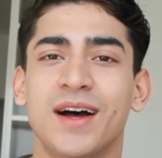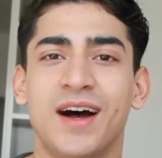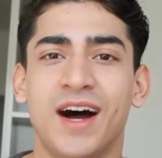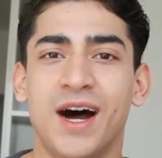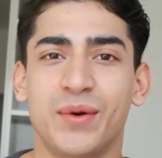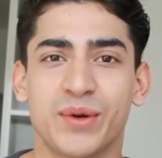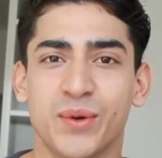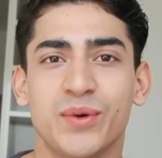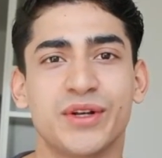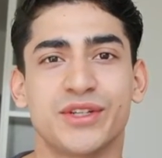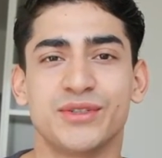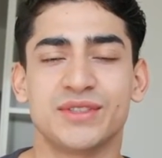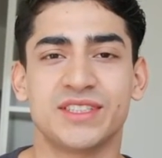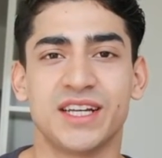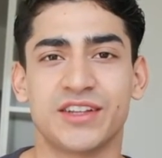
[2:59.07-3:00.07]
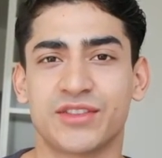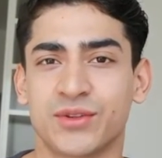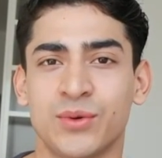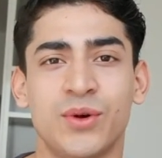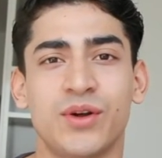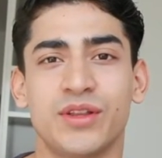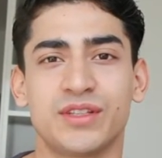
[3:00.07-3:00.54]
I wouldn't want to use that
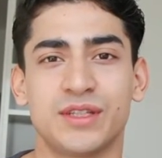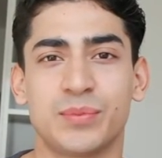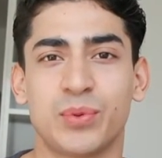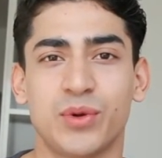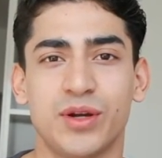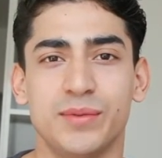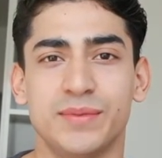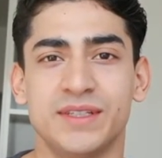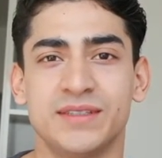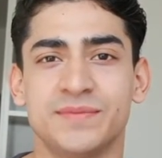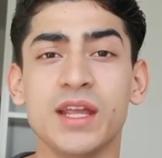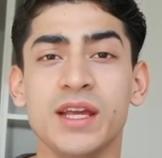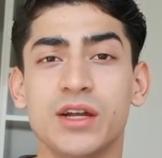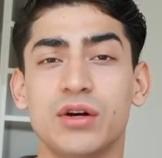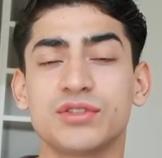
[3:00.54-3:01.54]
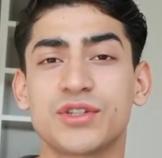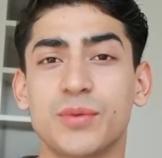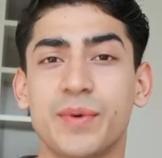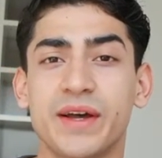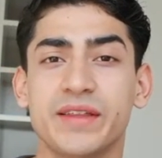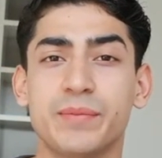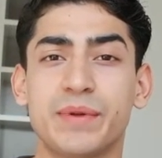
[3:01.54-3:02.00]
through all the deployment. And also
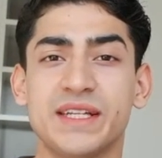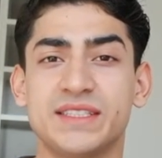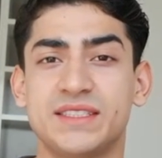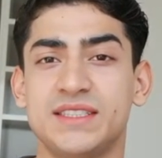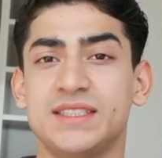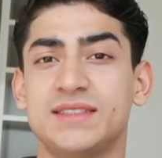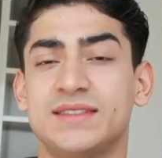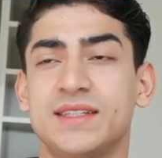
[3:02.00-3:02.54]
buy the bed sheets